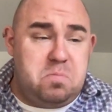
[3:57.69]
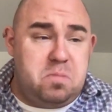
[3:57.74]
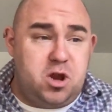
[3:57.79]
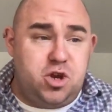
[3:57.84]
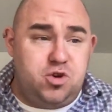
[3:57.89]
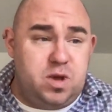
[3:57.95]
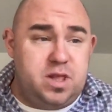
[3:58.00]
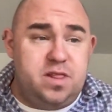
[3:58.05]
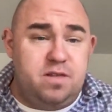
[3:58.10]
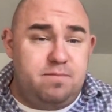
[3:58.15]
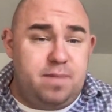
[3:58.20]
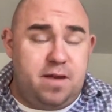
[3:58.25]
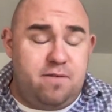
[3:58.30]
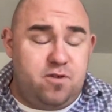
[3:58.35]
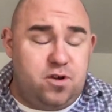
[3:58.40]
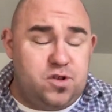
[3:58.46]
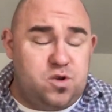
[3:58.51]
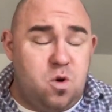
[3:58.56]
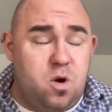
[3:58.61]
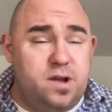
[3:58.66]
doing my
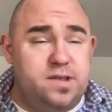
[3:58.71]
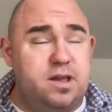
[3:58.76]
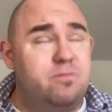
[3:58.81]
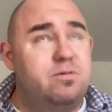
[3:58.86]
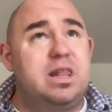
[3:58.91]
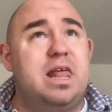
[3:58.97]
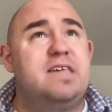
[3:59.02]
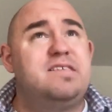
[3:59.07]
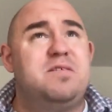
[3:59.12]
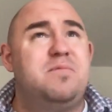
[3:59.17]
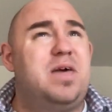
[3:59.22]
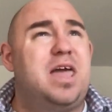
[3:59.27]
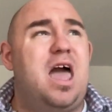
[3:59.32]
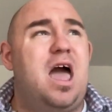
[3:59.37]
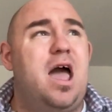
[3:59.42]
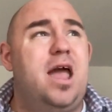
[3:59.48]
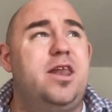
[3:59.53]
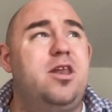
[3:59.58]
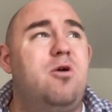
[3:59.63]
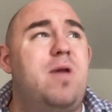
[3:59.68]
first course, I realized I'm like,
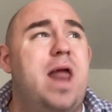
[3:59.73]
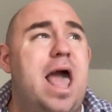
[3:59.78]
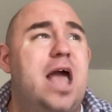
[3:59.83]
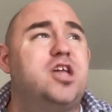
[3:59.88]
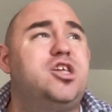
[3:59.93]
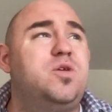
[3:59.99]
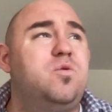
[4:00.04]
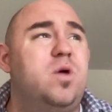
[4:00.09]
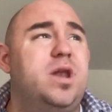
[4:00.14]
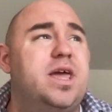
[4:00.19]
I don't actually want